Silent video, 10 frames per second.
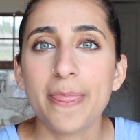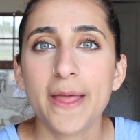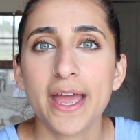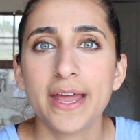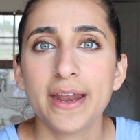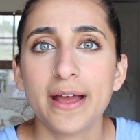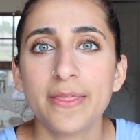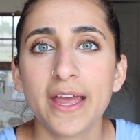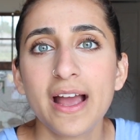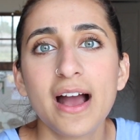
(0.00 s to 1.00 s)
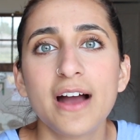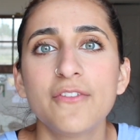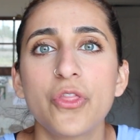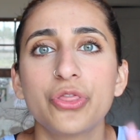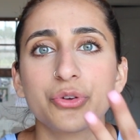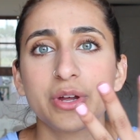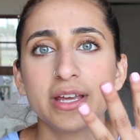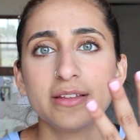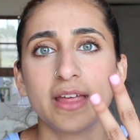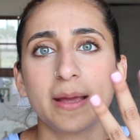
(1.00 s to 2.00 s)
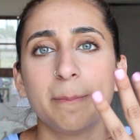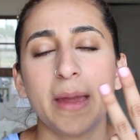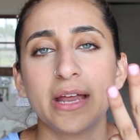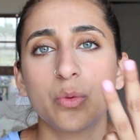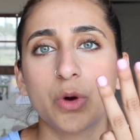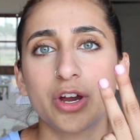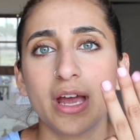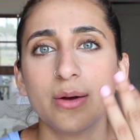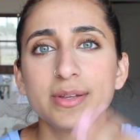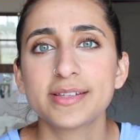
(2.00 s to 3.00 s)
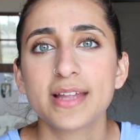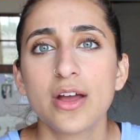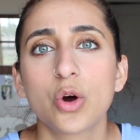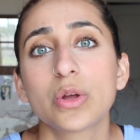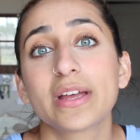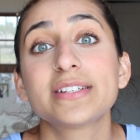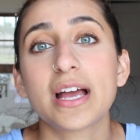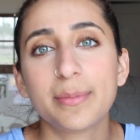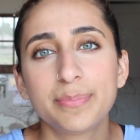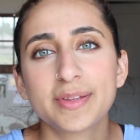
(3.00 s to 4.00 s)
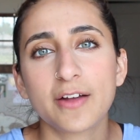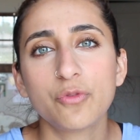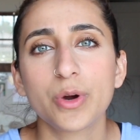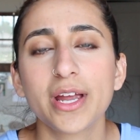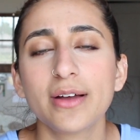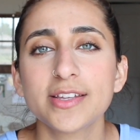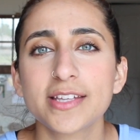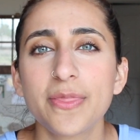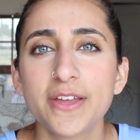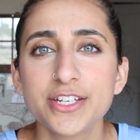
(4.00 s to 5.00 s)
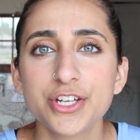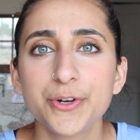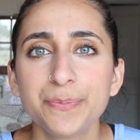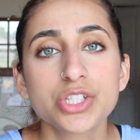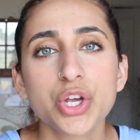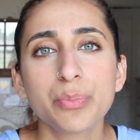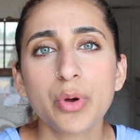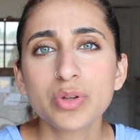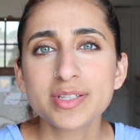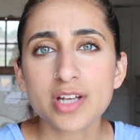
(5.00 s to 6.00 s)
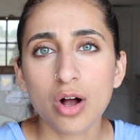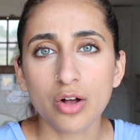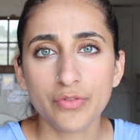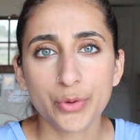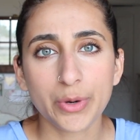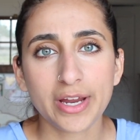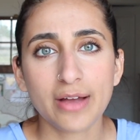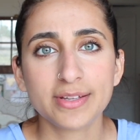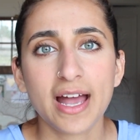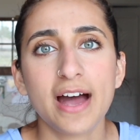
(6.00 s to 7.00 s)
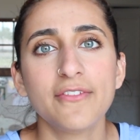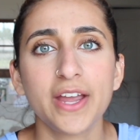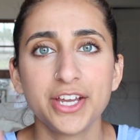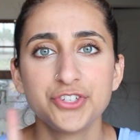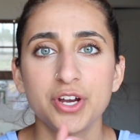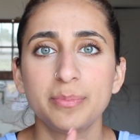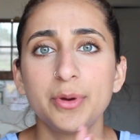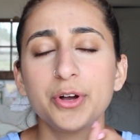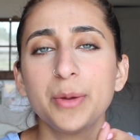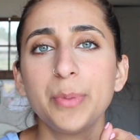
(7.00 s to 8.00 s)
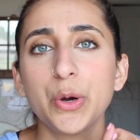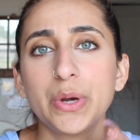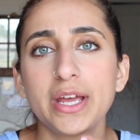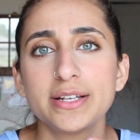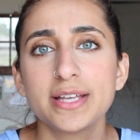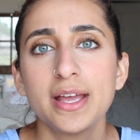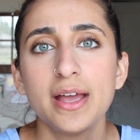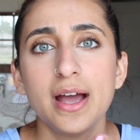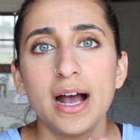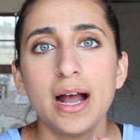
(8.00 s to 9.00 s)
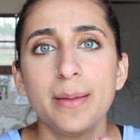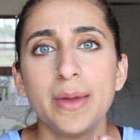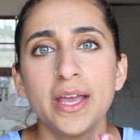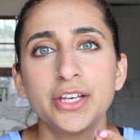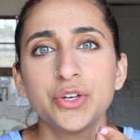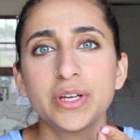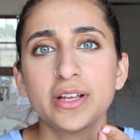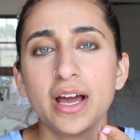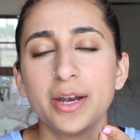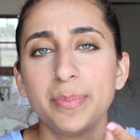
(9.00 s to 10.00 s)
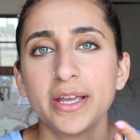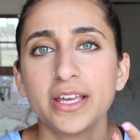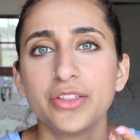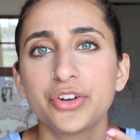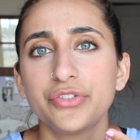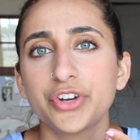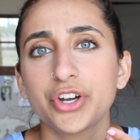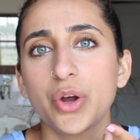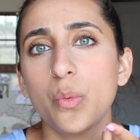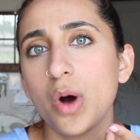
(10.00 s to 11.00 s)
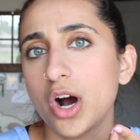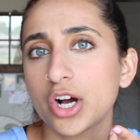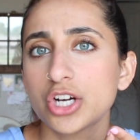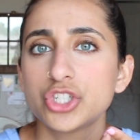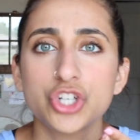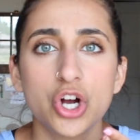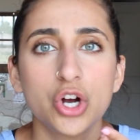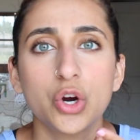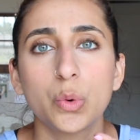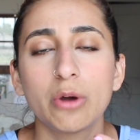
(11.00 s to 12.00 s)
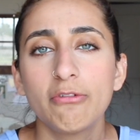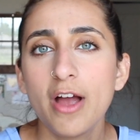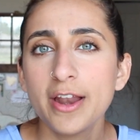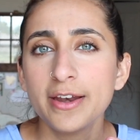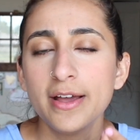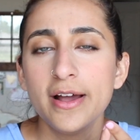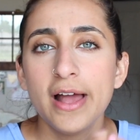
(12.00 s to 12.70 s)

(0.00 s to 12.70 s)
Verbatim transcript: And then they have three like main workouts or like types of workouts that they do. So most all of the workouts have a treadmill component um, and you can kind of pick either if you're gonna walk, jog, or run.